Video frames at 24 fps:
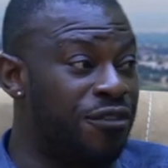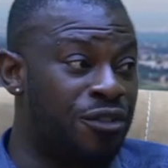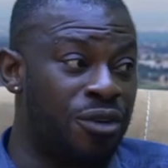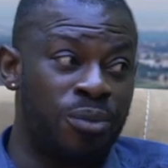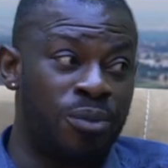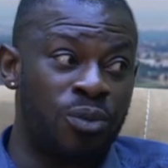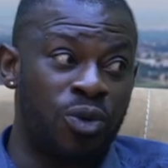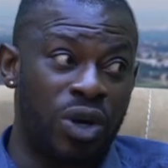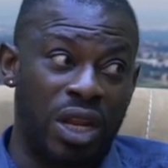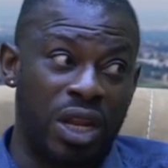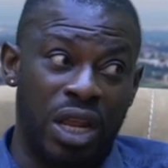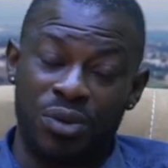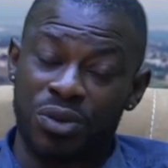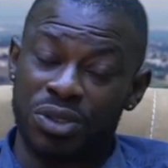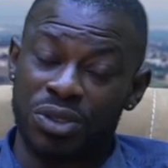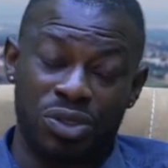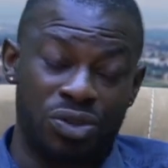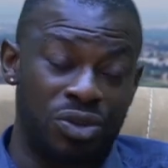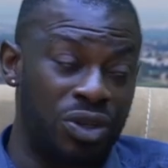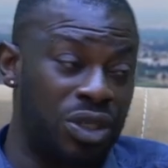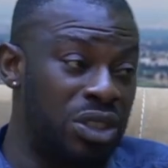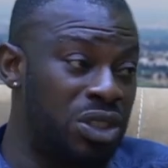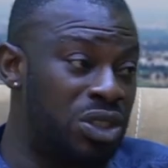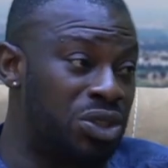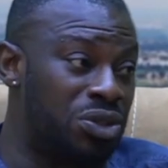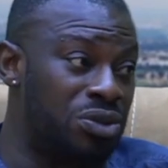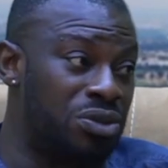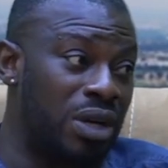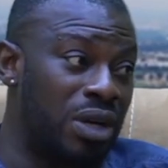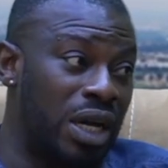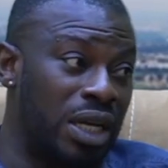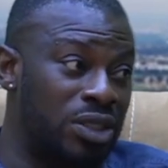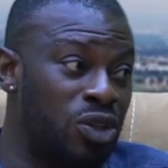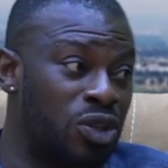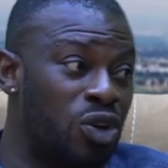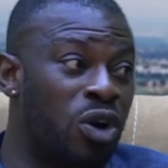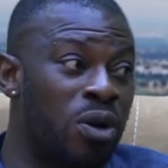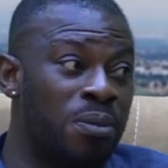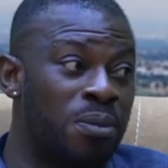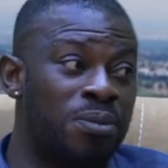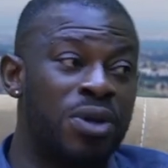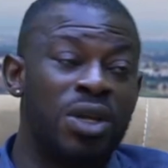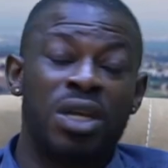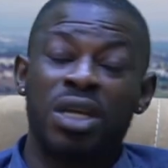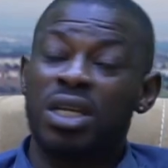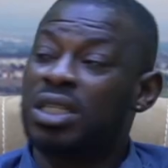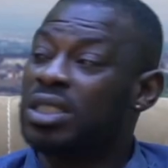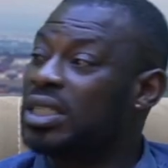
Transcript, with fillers: from what I was going through at home.